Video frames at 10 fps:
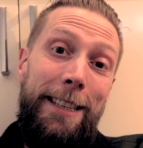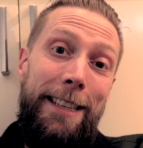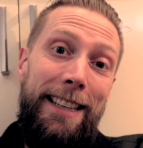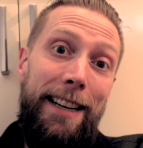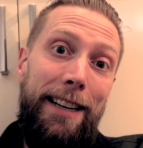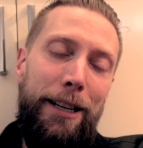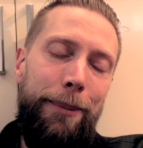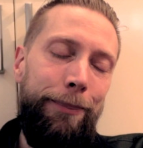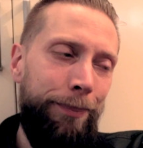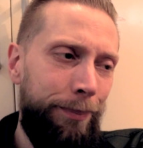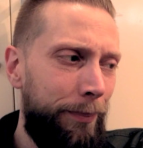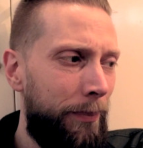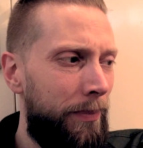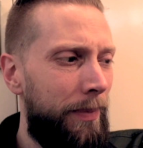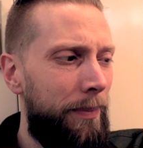Yeah.
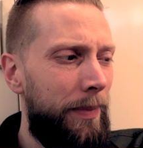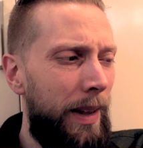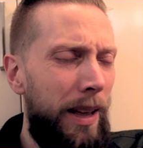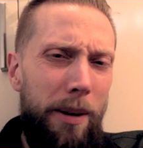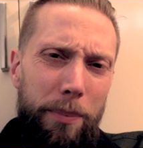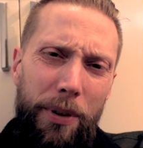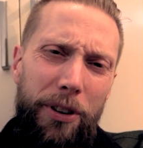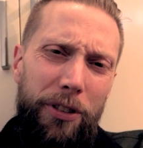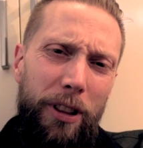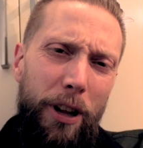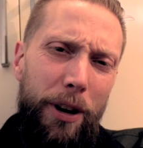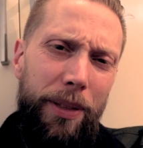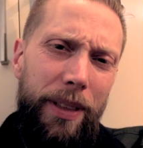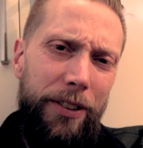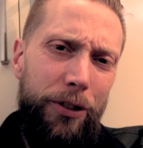But there's a lot of
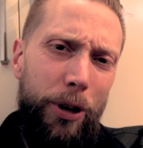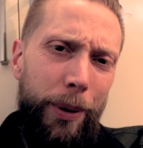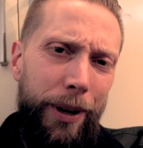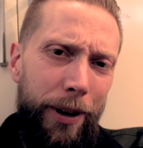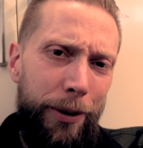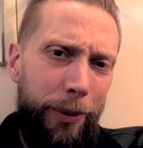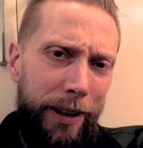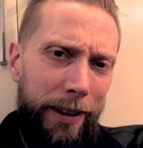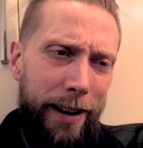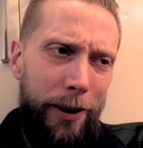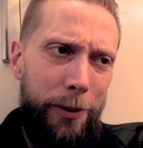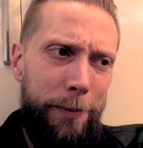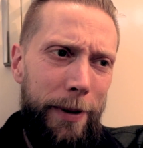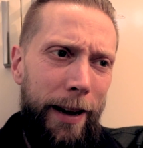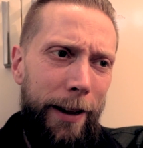things going on right now,
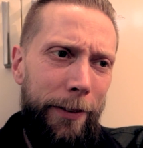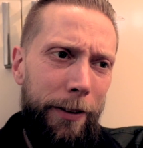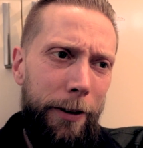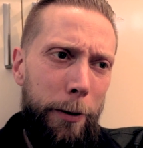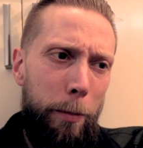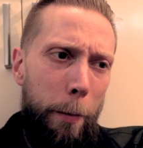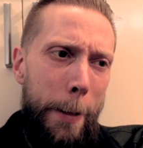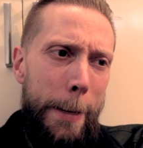and um,